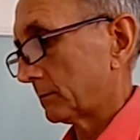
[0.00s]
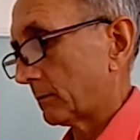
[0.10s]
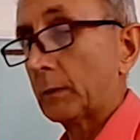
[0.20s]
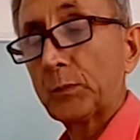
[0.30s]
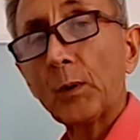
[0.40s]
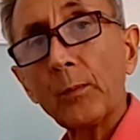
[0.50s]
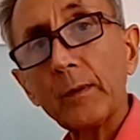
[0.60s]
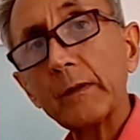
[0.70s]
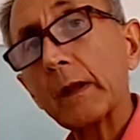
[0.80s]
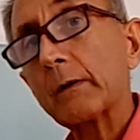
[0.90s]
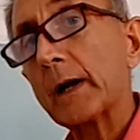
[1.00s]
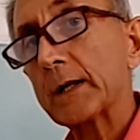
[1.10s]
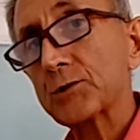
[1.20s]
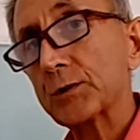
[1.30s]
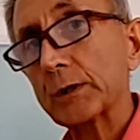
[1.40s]
And probably
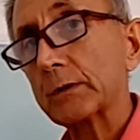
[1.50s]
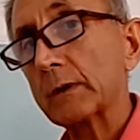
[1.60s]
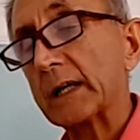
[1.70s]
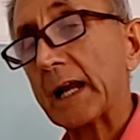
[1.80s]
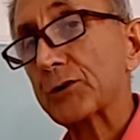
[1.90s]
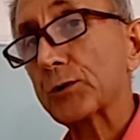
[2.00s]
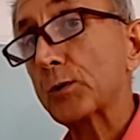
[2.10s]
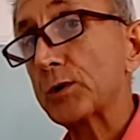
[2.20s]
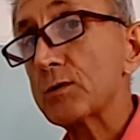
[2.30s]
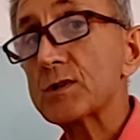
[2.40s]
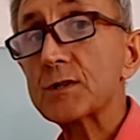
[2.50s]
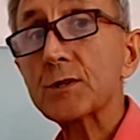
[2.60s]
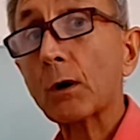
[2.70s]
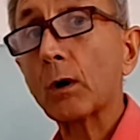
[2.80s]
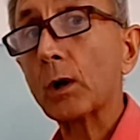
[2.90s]
their electrical uses
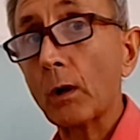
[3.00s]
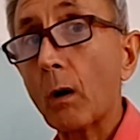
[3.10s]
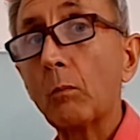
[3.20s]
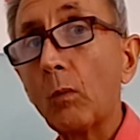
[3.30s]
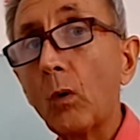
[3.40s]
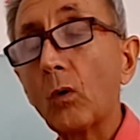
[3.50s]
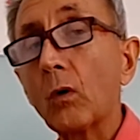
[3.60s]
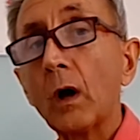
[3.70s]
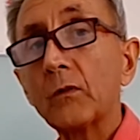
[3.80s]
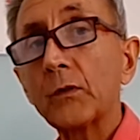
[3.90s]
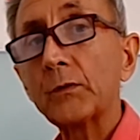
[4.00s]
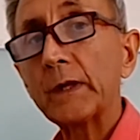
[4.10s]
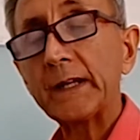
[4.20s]
are a lot more than in